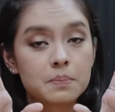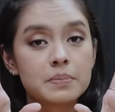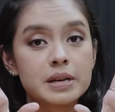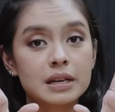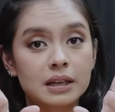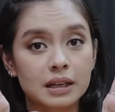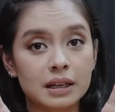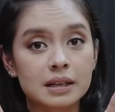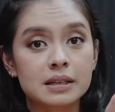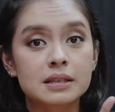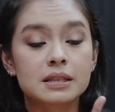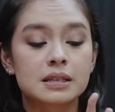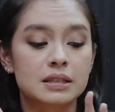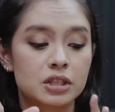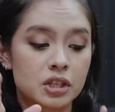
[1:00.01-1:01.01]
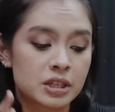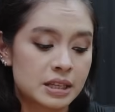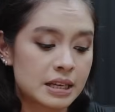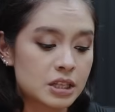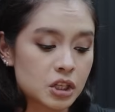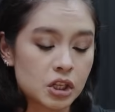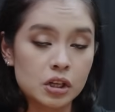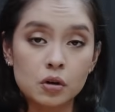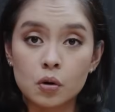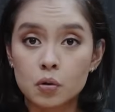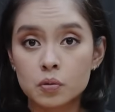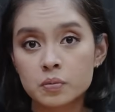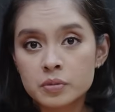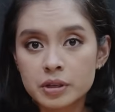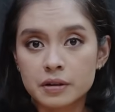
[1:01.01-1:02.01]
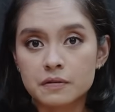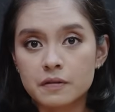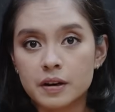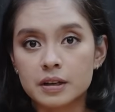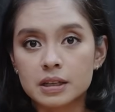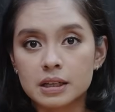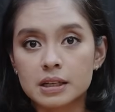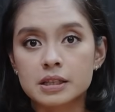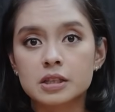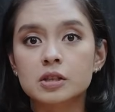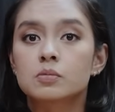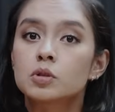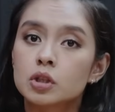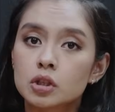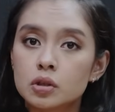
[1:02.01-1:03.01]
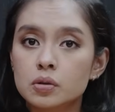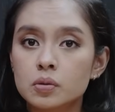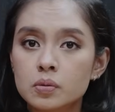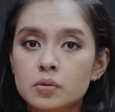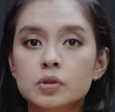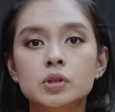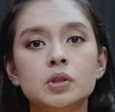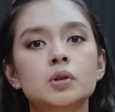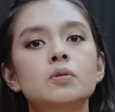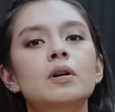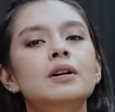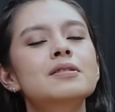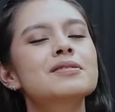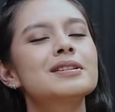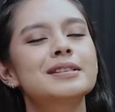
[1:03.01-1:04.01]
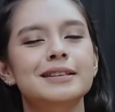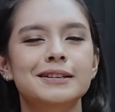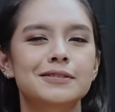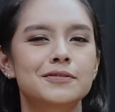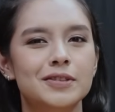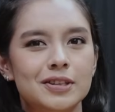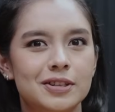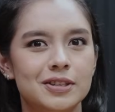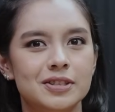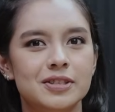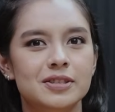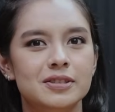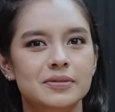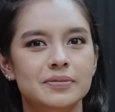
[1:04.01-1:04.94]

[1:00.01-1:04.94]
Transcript: because just as your homes are very custom to you, so are these elevators.